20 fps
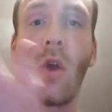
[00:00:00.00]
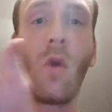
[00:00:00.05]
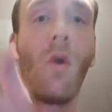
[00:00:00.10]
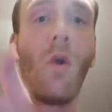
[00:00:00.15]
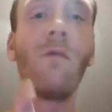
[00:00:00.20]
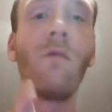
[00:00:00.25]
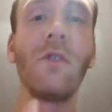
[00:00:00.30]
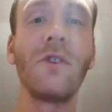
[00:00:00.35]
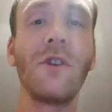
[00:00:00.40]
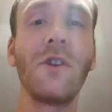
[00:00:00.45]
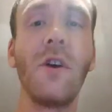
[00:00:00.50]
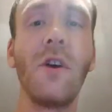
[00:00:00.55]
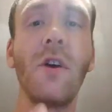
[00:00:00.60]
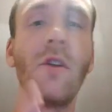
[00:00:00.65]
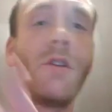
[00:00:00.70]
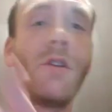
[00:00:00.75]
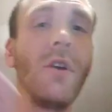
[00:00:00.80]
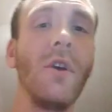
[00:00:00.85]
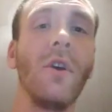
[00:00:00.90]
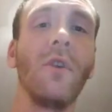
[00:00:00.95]
Go
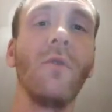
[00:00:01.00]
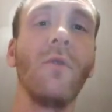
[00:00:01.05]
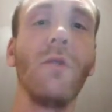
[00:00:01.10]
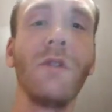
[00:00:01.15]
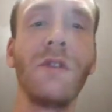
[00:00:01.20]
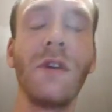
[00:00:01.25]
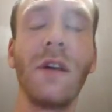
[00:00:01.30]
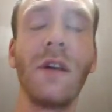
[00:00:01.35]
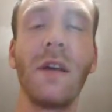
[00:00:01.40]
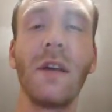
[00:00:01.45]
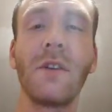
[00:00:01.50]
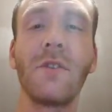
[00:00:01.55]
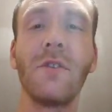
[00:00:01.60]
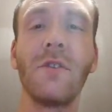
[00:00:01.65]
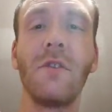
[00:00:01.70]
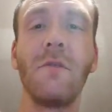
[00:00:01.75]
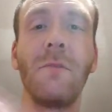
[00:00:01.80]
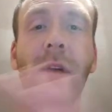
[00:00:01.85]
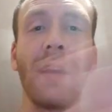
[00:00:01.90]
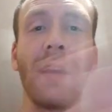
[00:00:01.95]
return, go take your
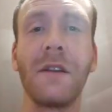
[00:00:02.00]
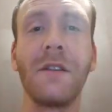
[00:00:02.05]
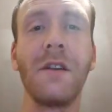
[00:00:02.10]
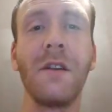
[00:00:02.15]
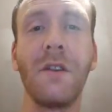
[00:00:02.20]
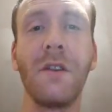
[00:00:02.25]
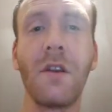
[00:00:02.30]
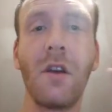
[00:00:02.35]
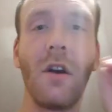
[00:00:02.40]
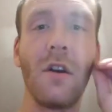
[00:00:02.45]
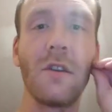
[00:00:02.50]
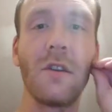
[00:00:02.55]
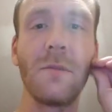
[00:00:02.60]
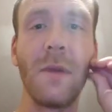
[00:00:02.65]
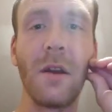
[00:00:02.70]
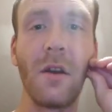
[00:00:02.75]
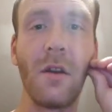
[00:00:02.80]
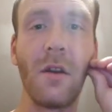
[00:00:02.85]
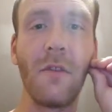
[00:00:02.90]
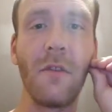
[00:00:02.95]
stuff back, take the cards
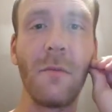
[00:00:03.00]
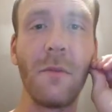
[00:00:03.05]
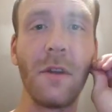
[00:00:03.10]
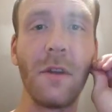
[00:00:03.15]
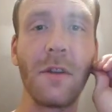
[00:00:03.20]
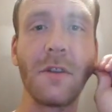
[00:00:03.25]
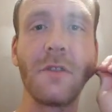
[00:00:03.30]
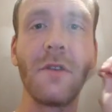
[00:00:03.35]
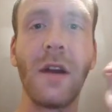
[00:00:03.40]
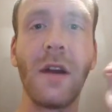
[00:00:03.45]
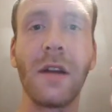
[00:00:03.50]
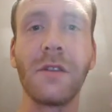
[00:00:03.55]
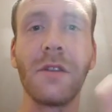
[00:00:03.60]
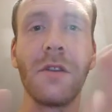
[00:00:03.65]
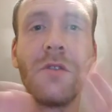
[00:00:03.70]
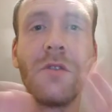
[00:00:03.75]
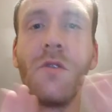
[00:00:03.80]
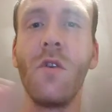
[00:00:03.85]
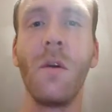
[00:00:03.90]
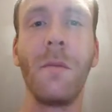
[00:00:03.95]
back off them and
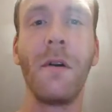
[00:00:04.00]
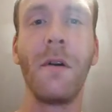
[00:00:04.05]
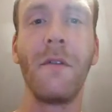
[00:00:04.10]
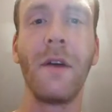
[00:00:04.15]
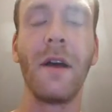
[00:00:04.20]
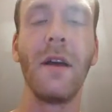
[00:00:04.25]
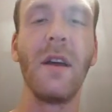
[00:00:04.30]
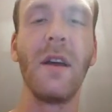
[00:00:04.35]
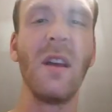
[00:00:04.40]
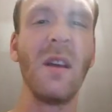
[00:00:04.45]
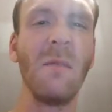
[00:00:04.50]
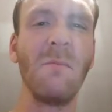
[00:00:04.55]
extract, no bother.